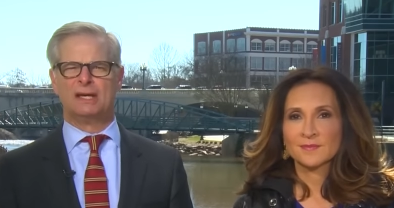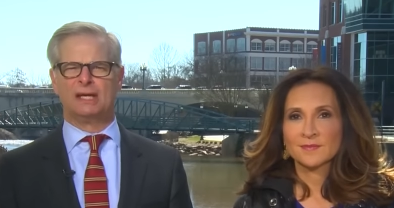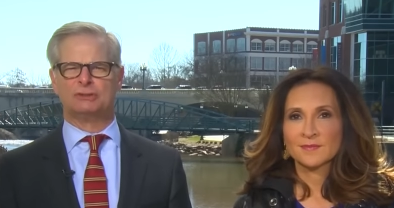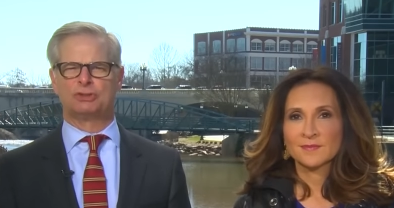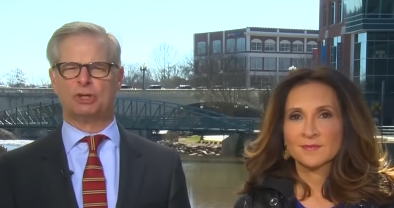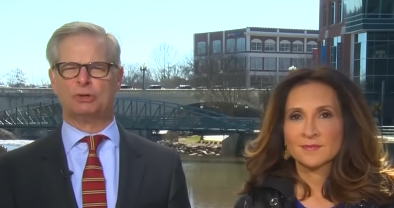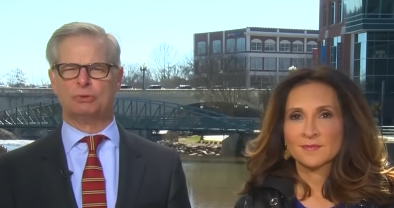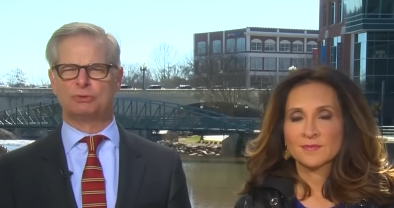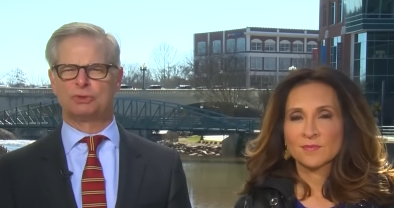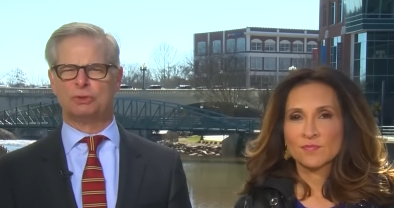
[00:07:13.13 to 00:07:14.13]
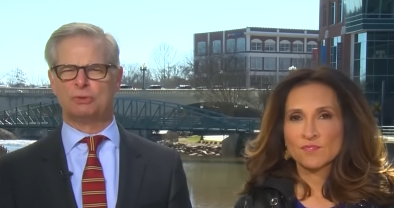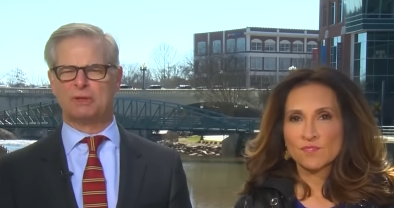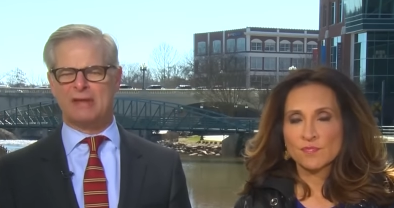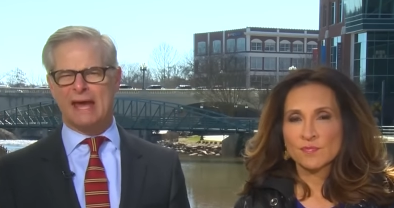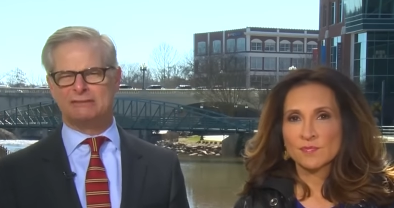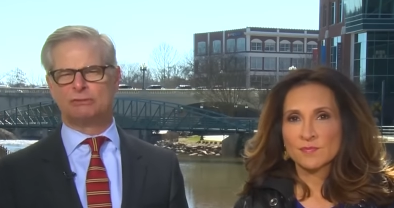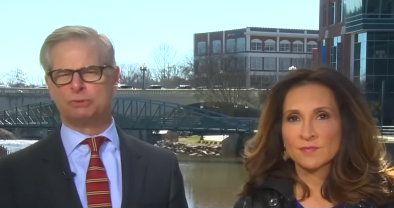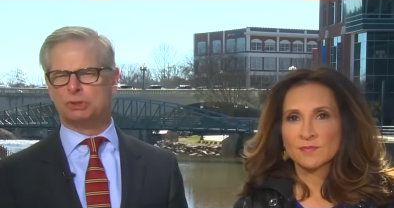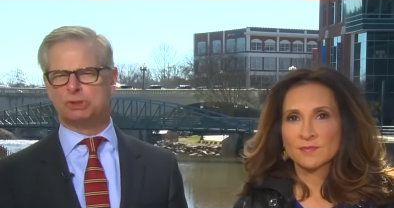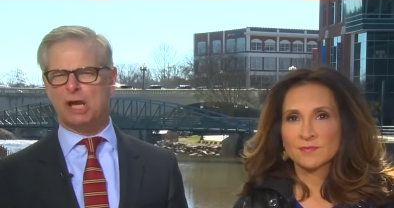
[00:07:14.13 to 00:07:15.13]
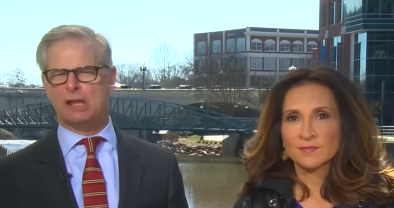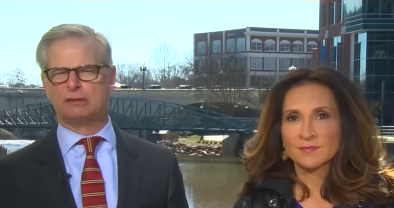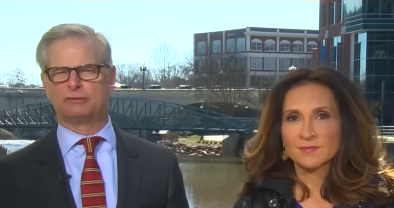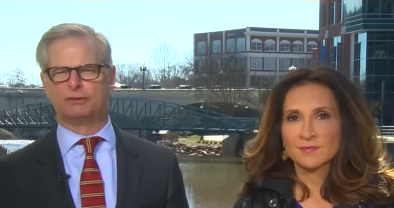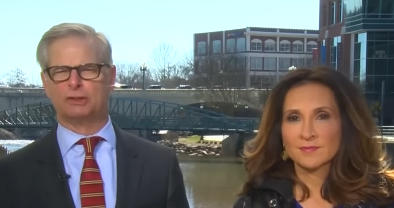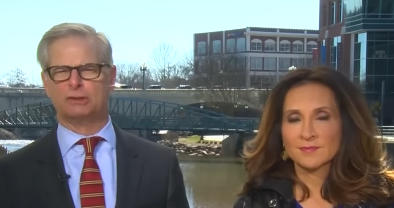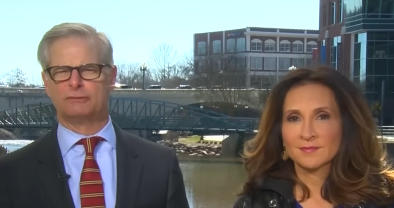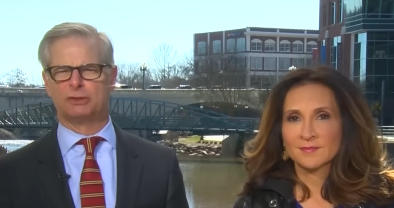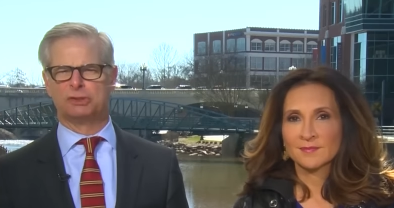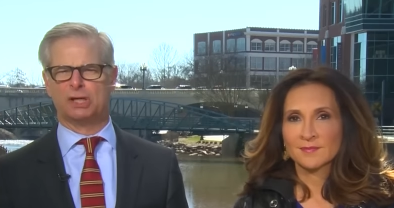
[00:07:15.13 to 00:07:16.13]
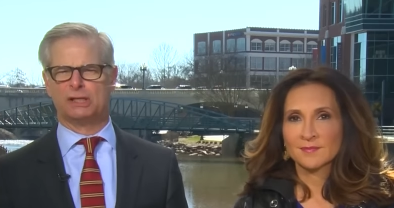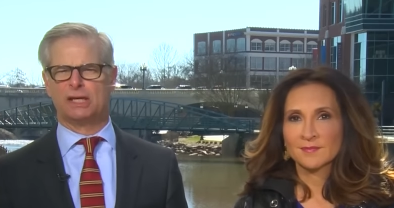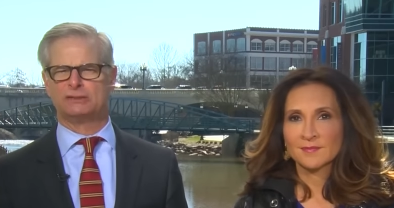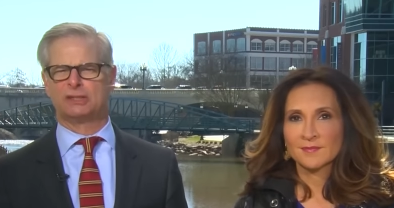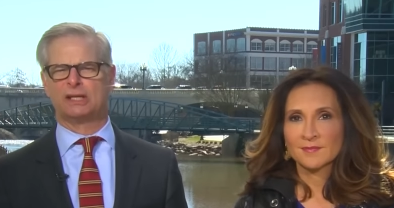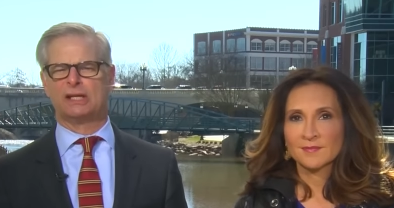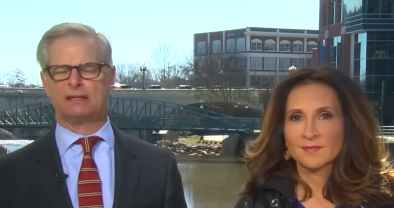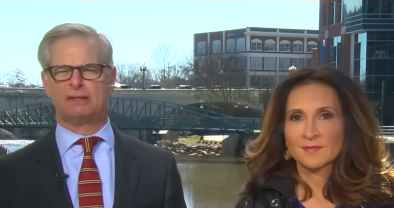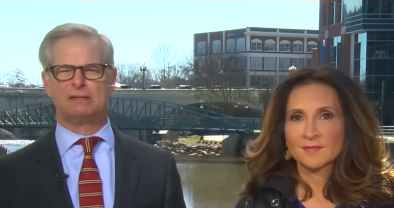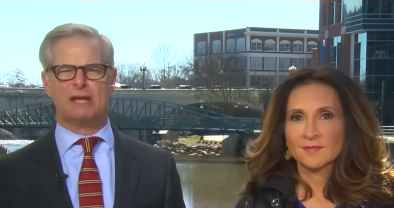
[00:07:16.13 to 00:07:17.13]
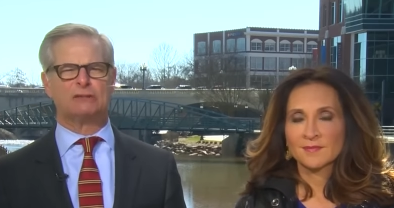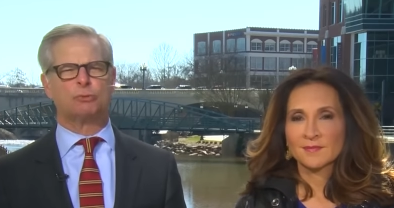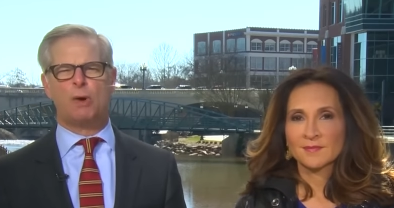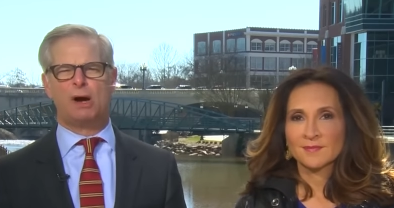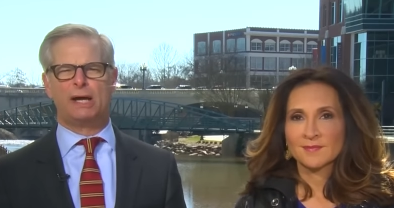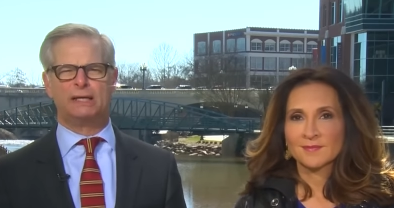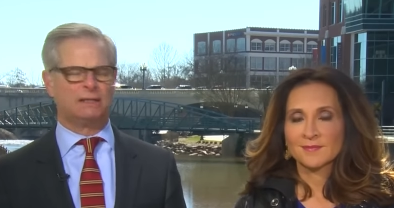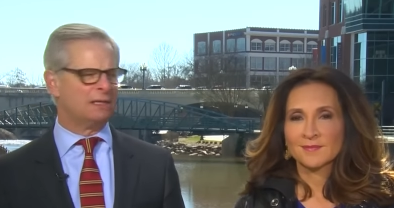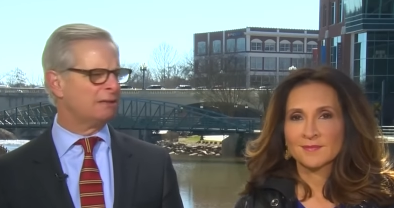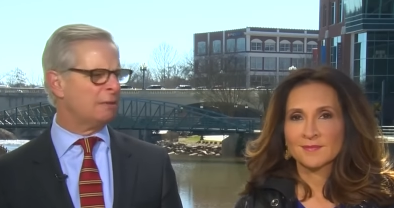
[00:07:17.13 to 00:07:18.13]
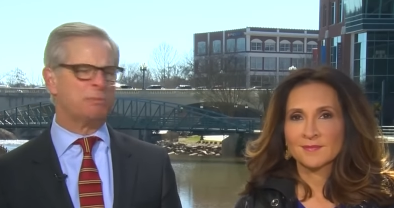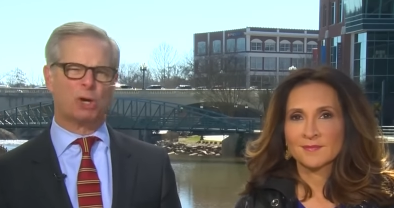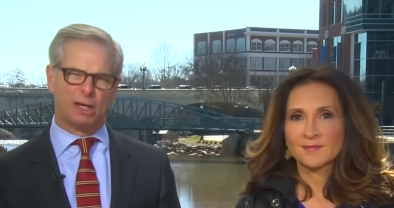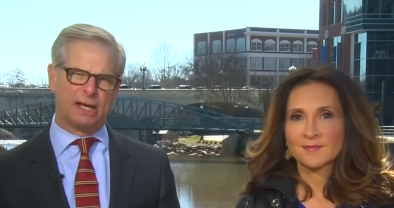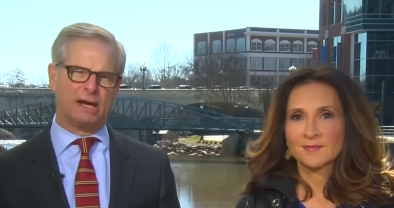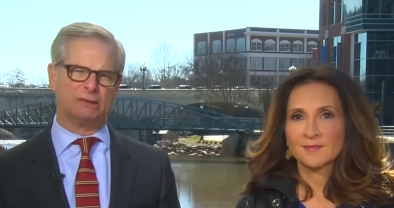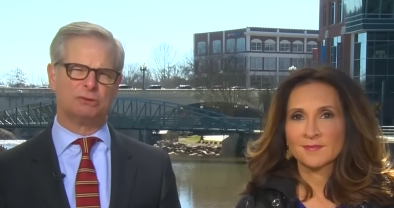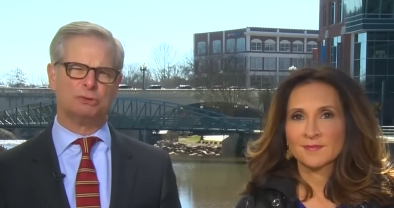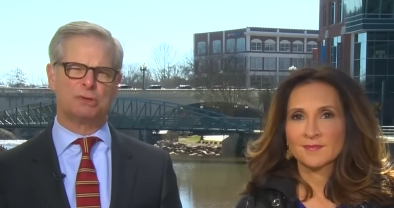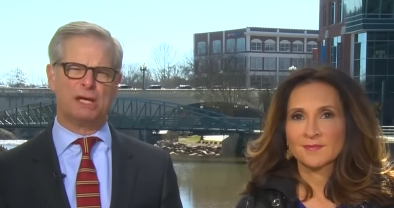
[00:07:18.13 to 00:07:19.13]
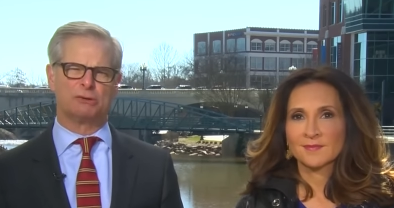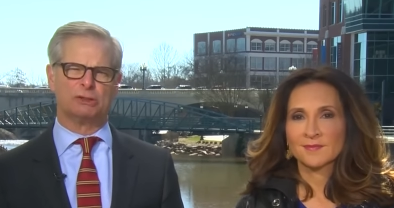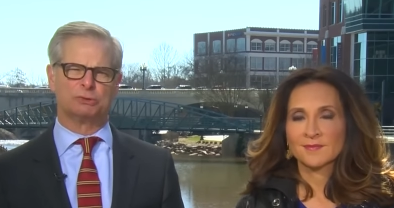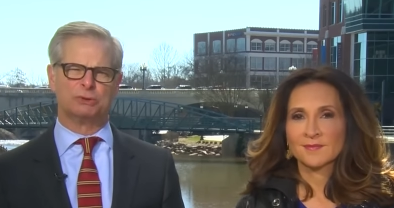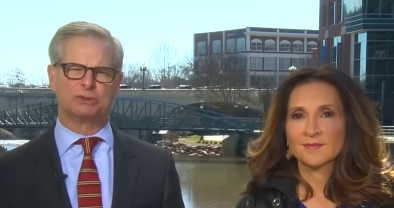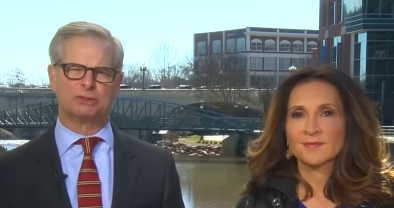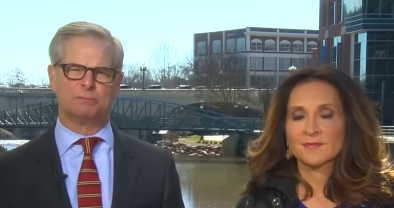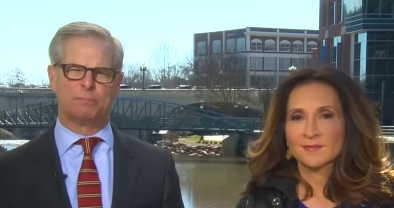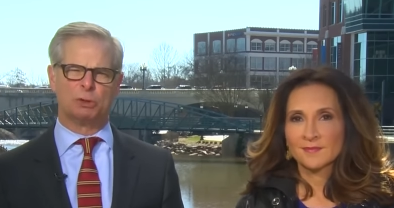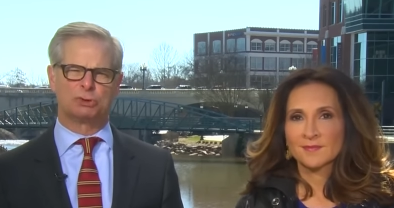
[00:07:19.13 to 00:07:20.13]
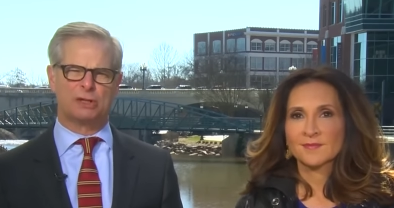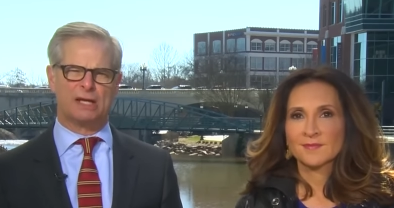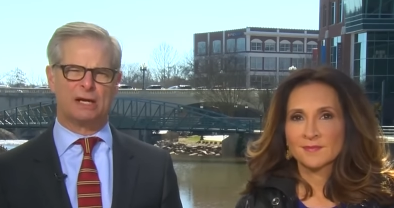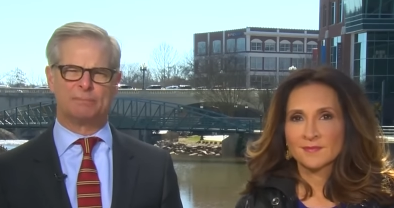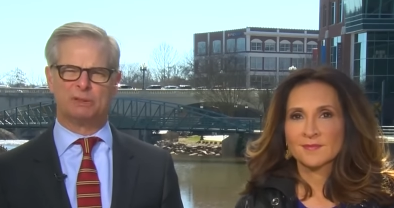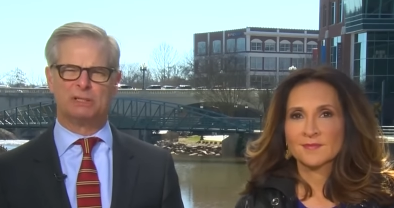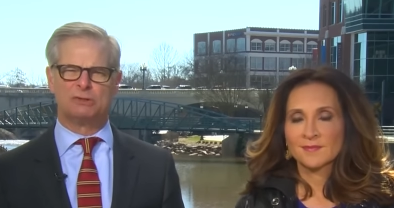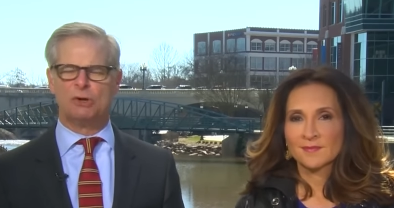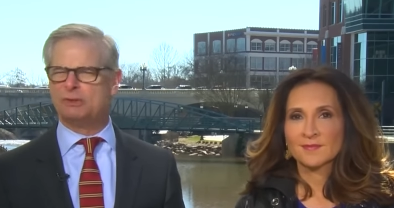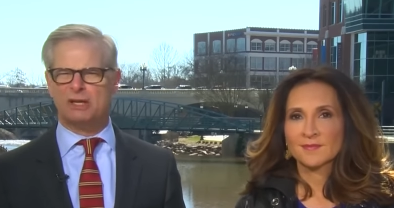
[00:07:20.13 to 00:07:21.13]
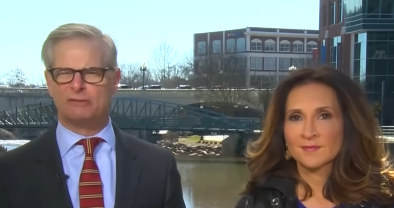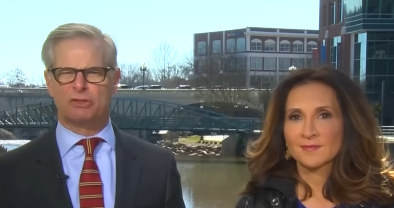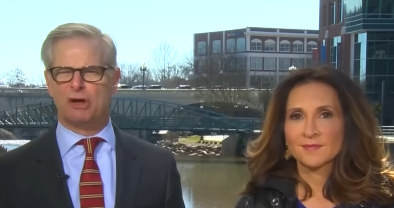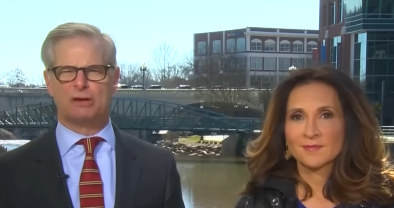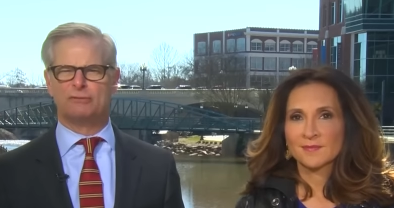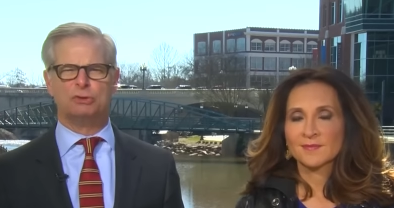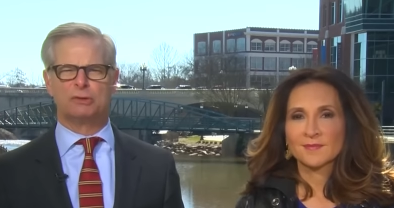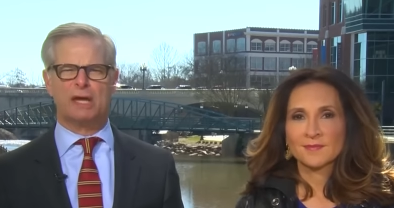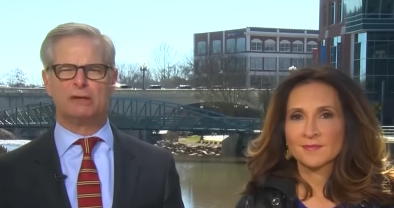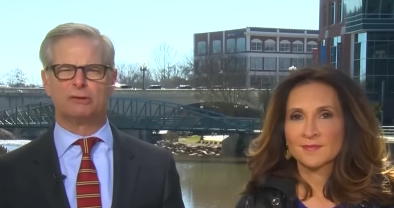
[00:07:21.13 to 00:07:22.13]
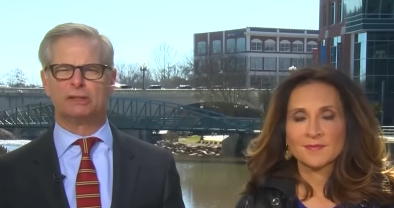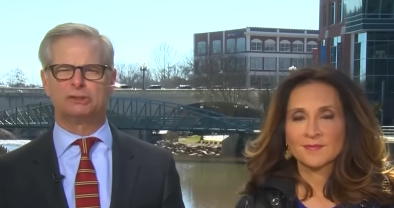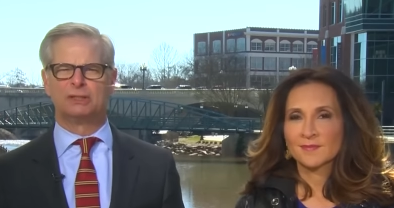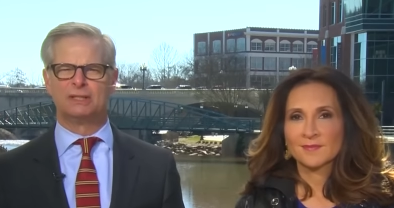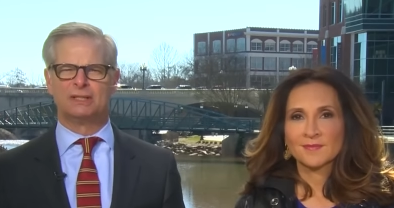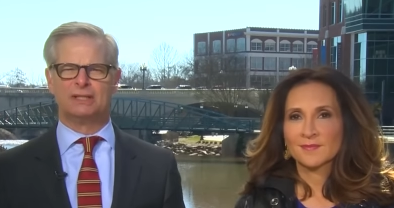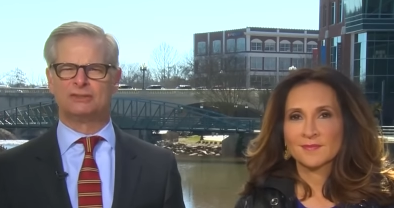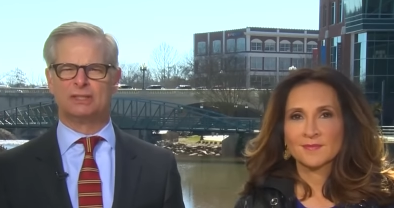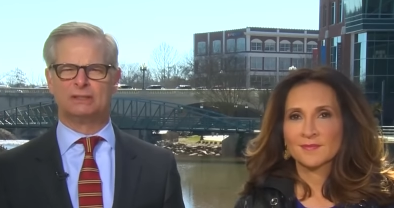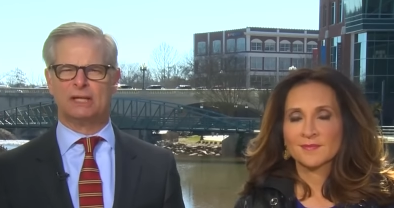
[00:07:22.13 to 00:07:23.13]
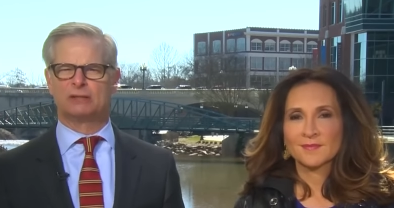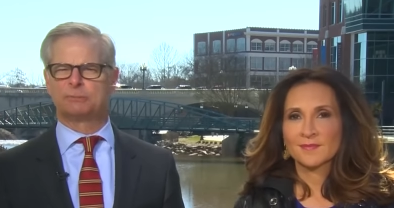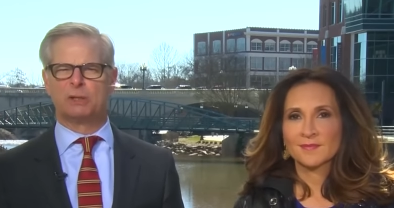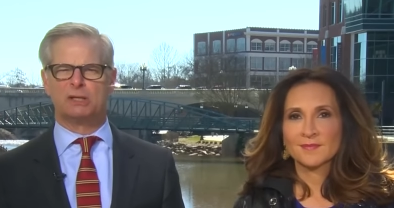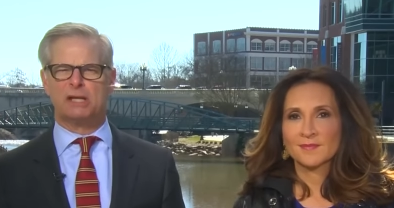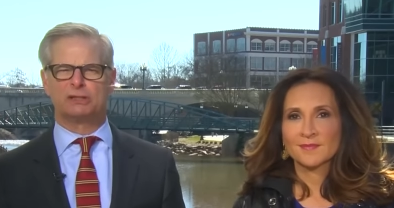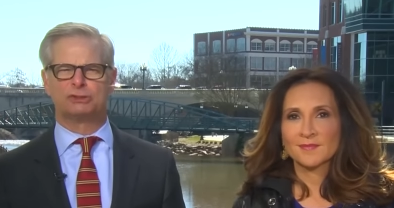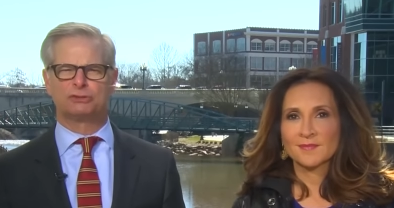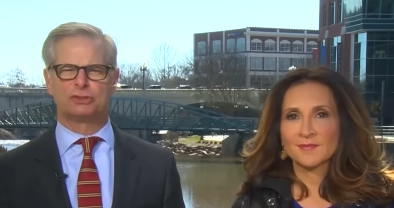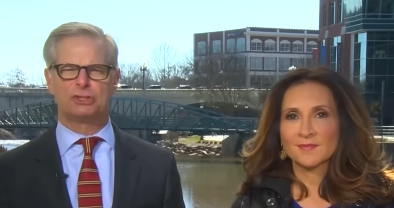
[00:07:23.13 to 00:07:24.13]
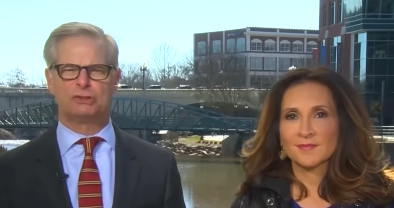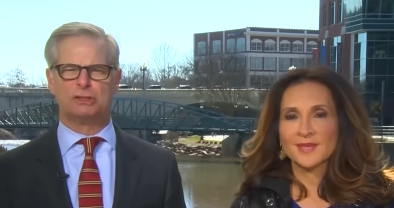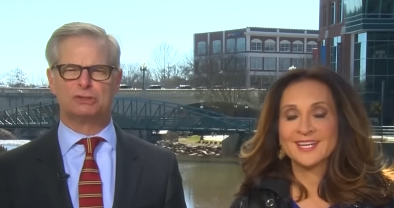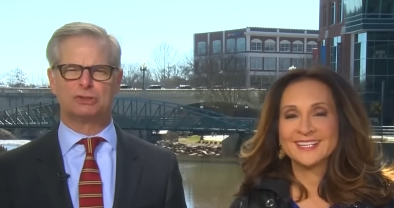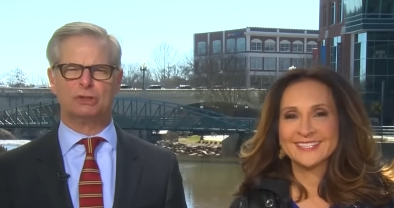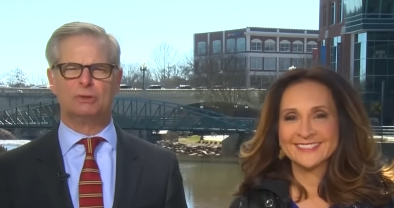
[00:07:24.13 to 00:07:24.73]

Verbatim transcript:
Speaker 1: And so, so that's a real challenge for, for John Kasich, and I think that's why they brought out Newt Gingrich was to bolster that up. But no one's ever thought of Newt Gingrich is an expert on national security. So